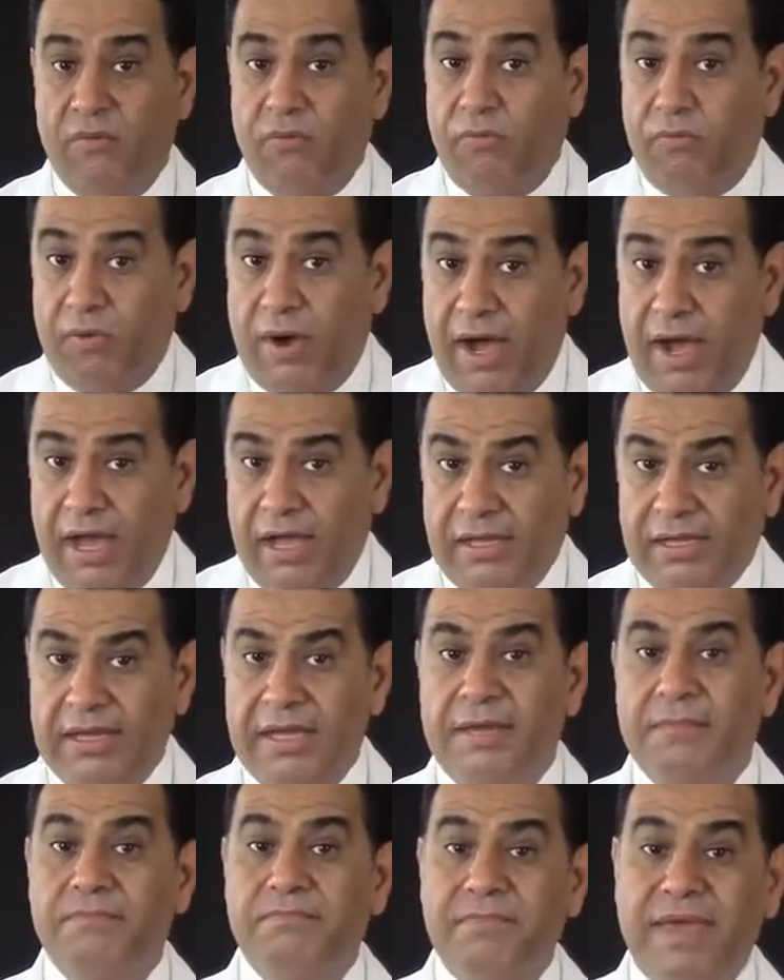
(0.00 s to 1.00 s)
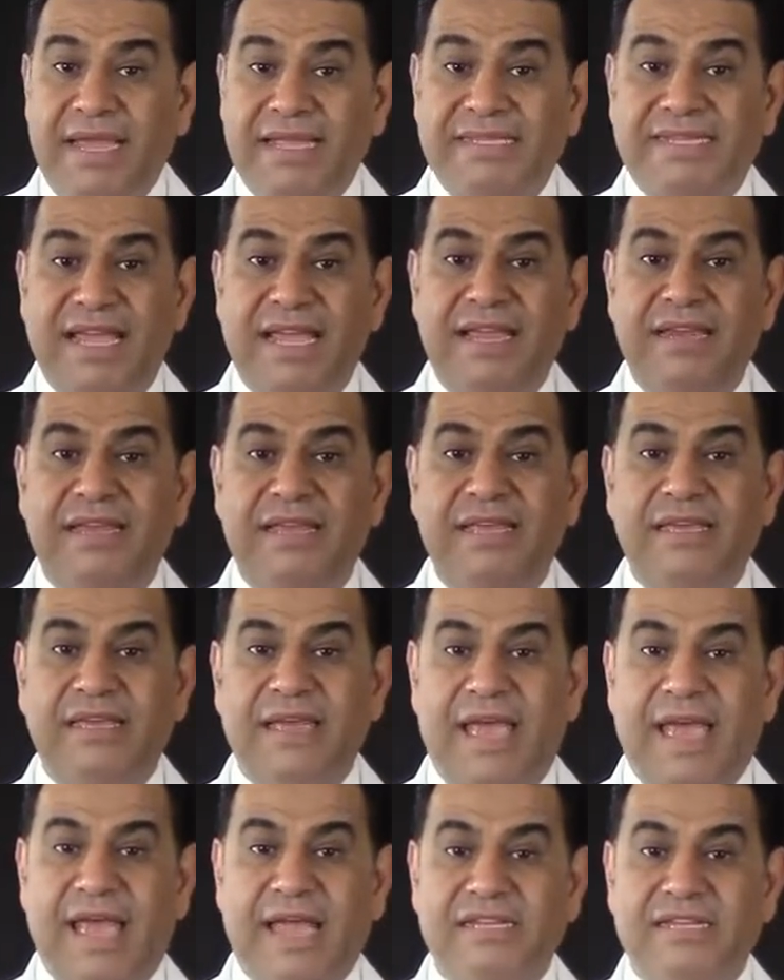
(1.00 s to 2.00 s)
while maintaining
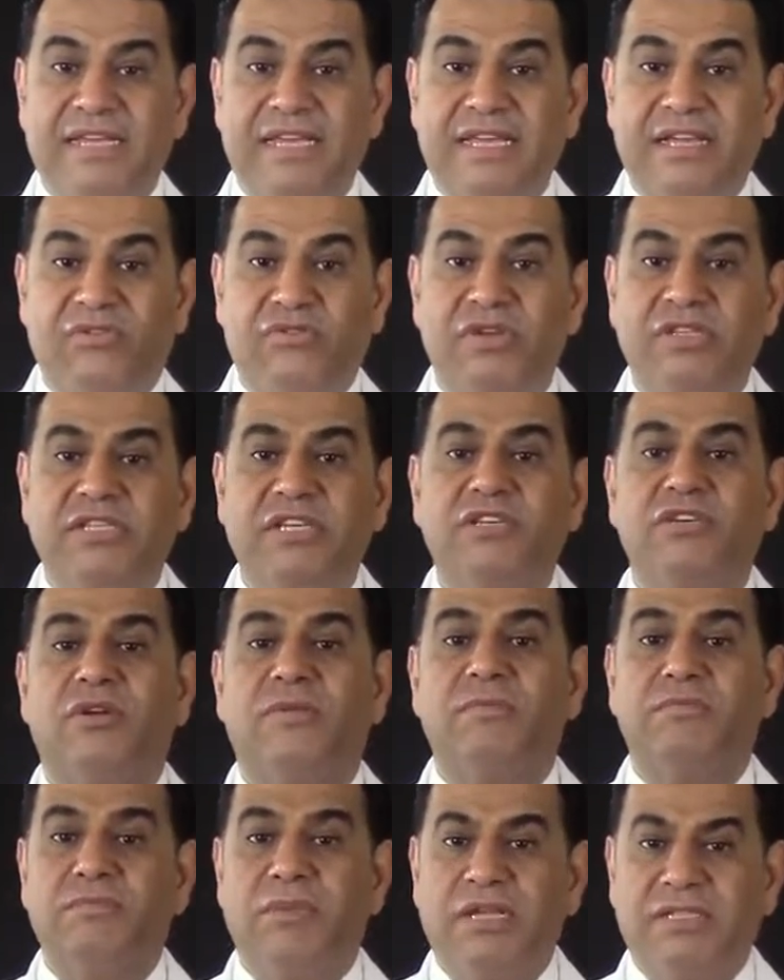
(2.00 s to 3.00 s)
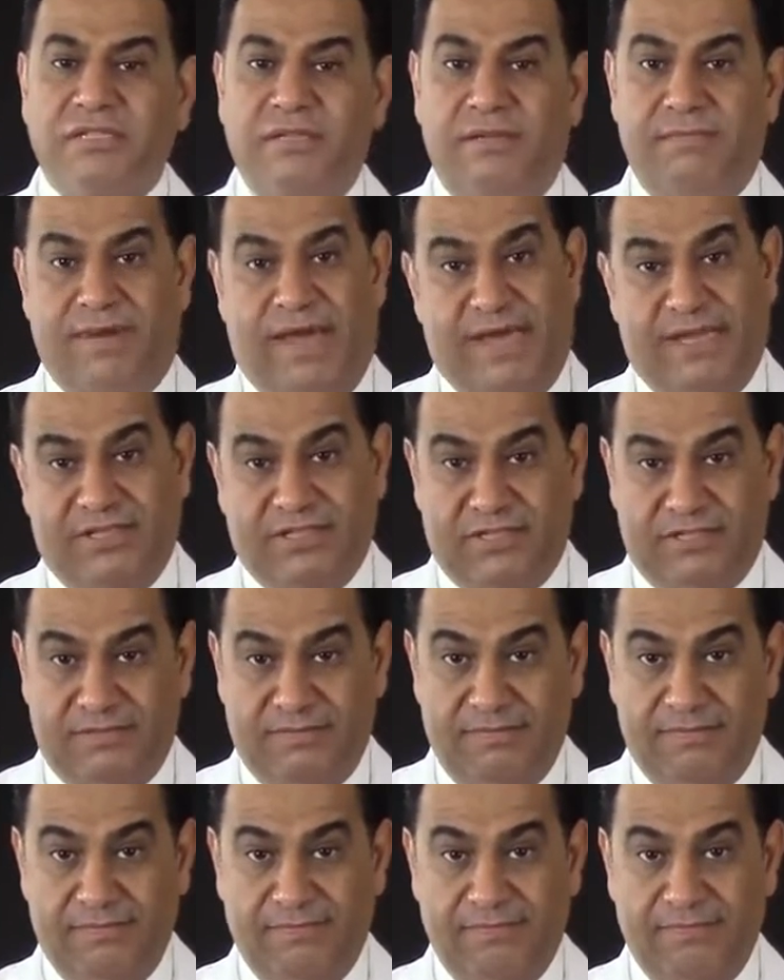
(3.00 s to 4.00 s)
and increasing your muscle
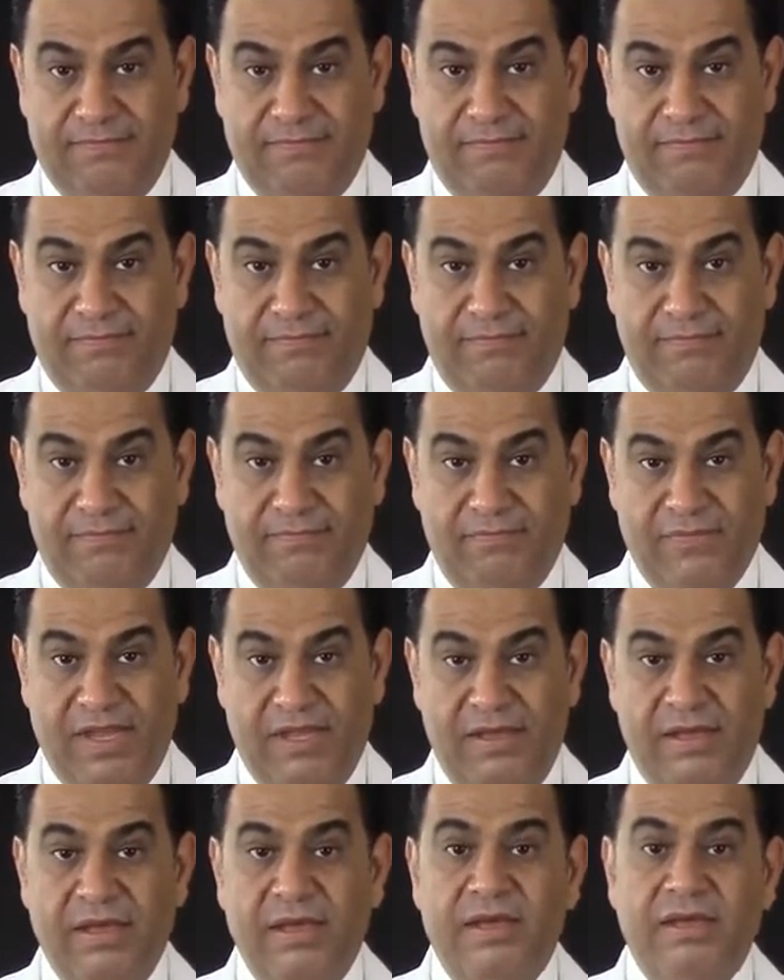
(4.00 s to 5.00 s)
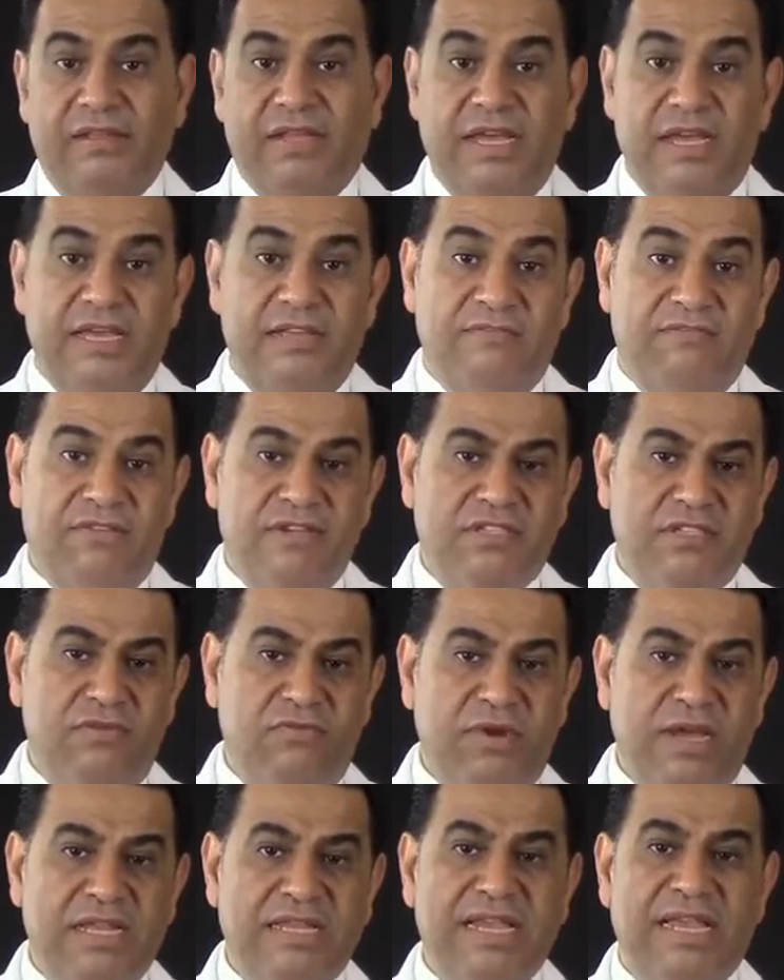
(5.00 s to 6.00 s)
mass. The
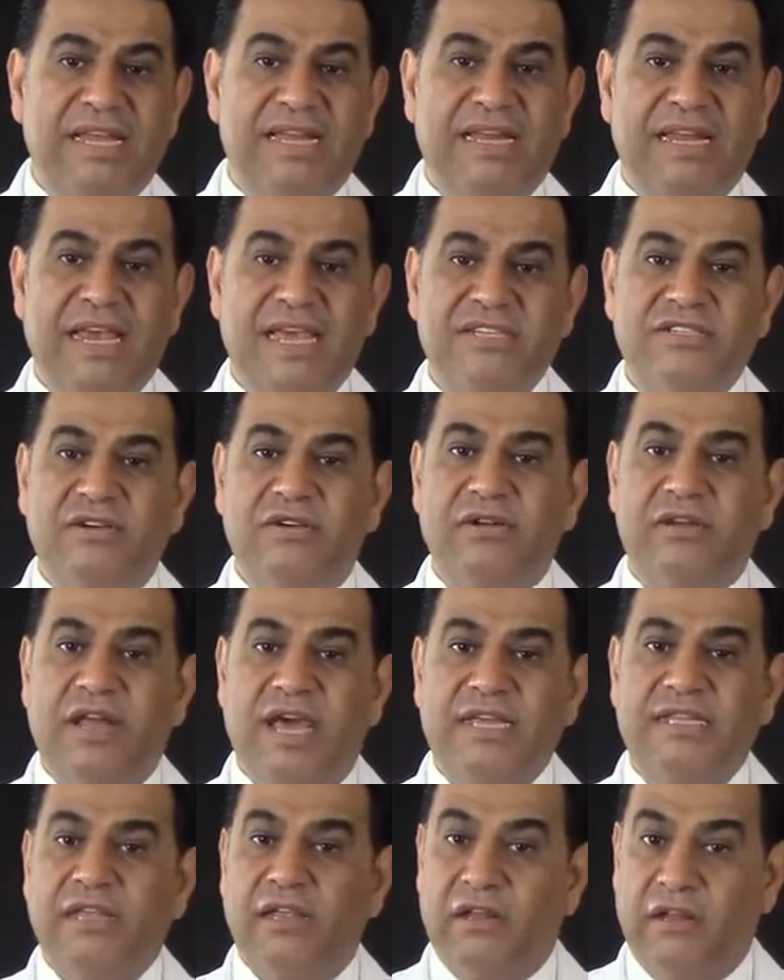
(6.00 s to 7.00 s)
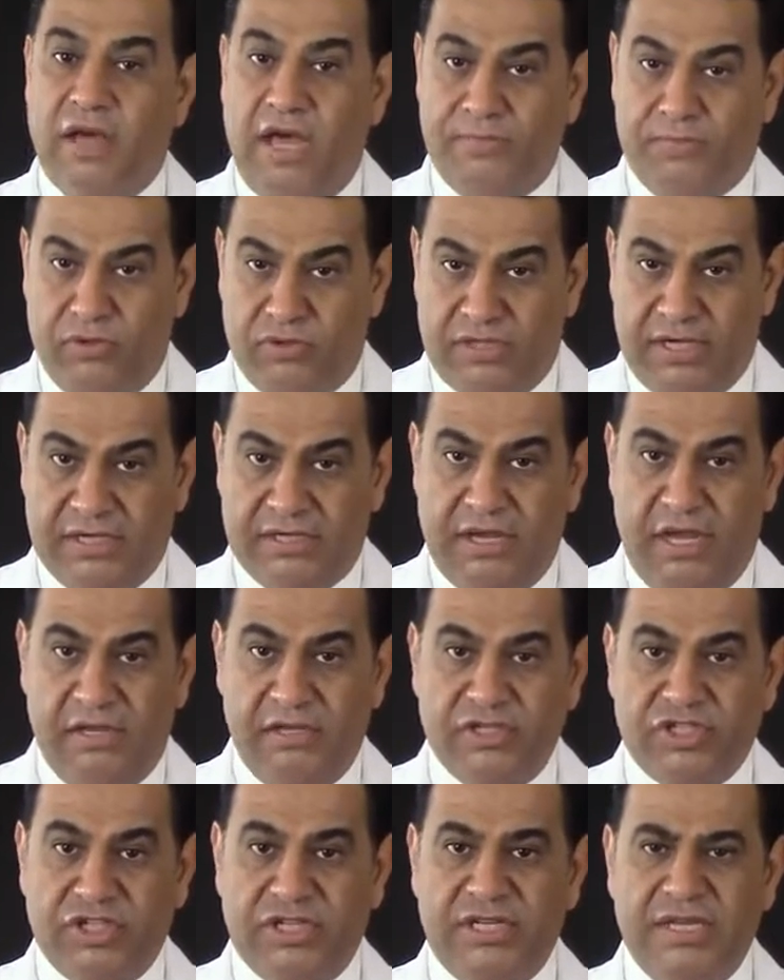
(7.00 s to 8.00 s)
Invisa-Red laser light lipo
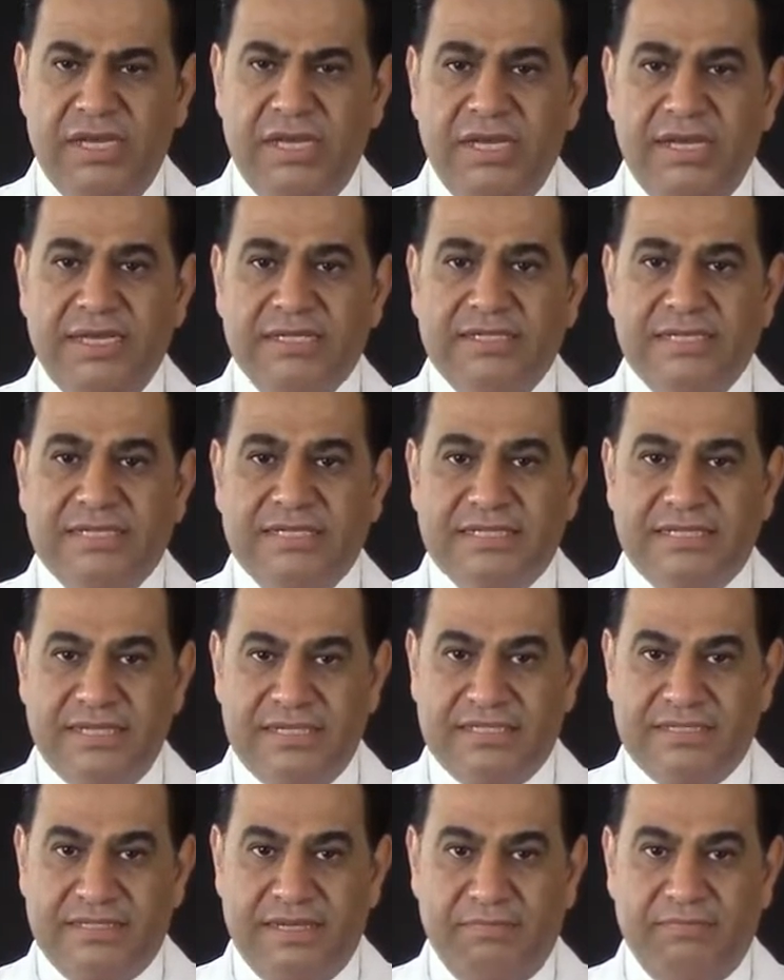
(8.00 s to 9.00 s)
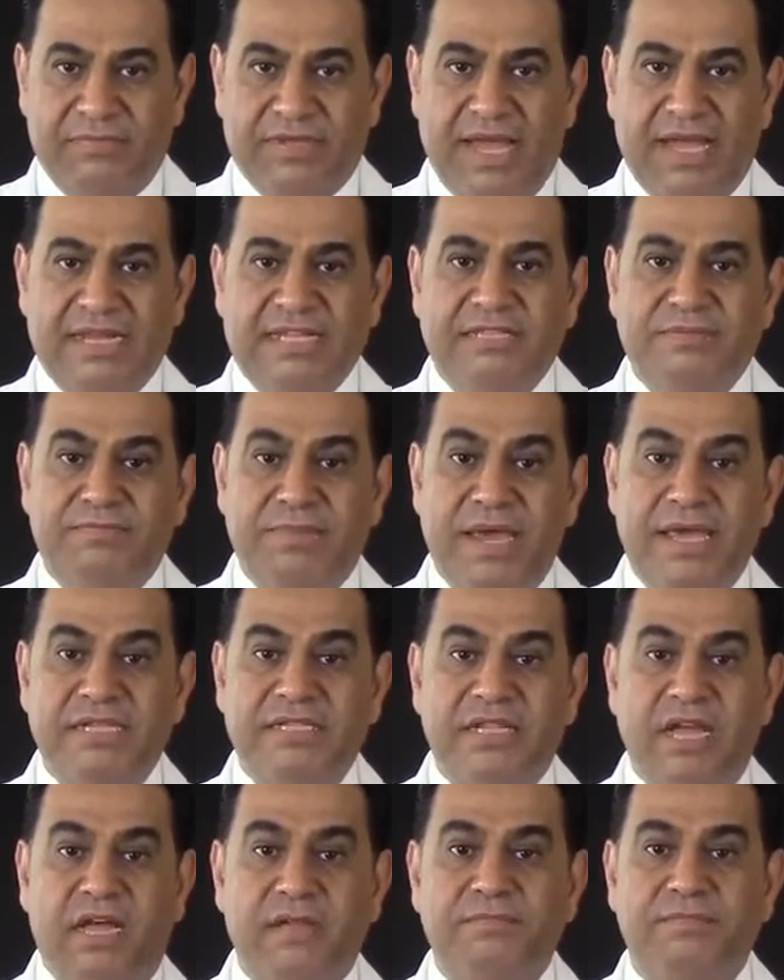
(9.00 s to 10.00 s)
technology is a system that is
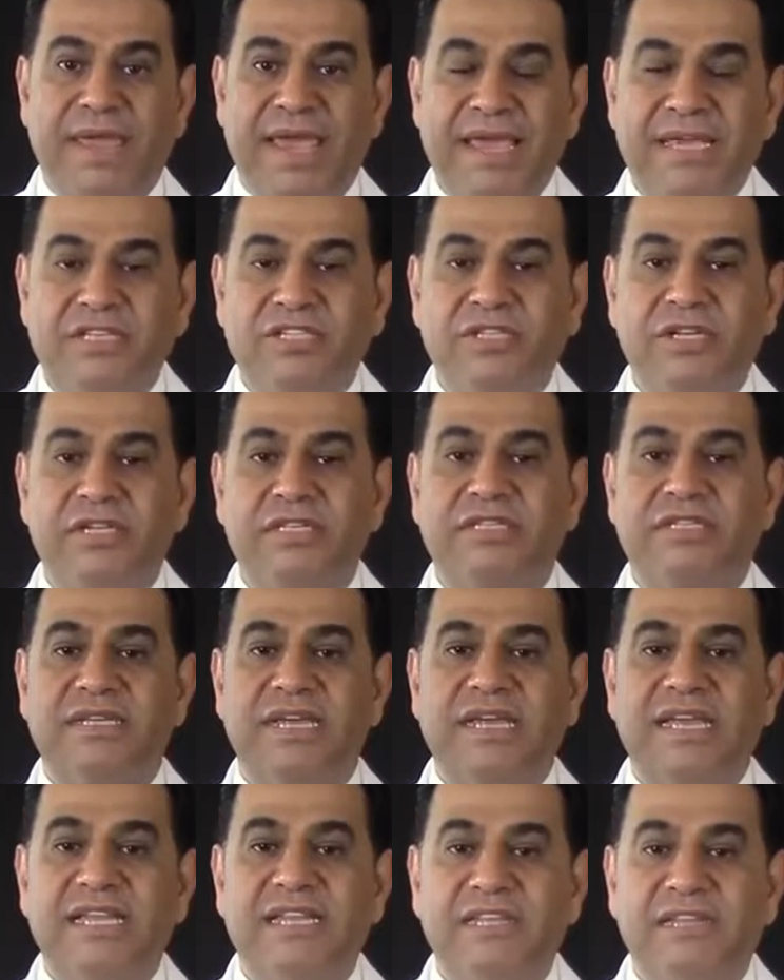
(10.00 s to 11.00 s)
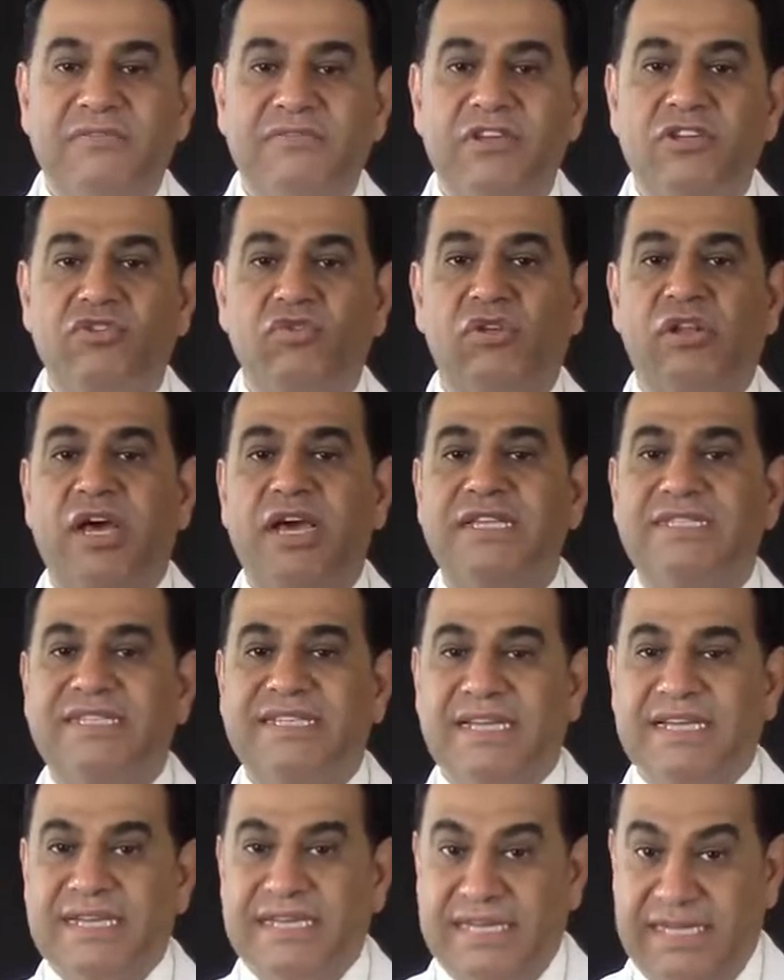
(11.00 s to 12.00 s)
based on patients'
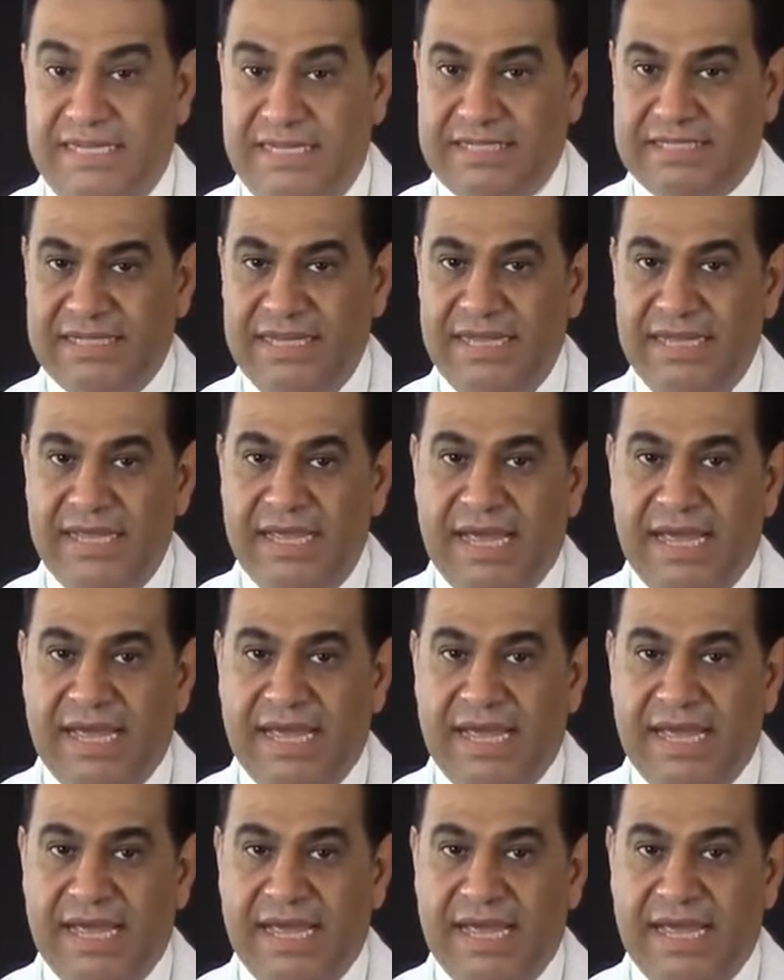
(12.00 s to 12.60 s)
individualized needs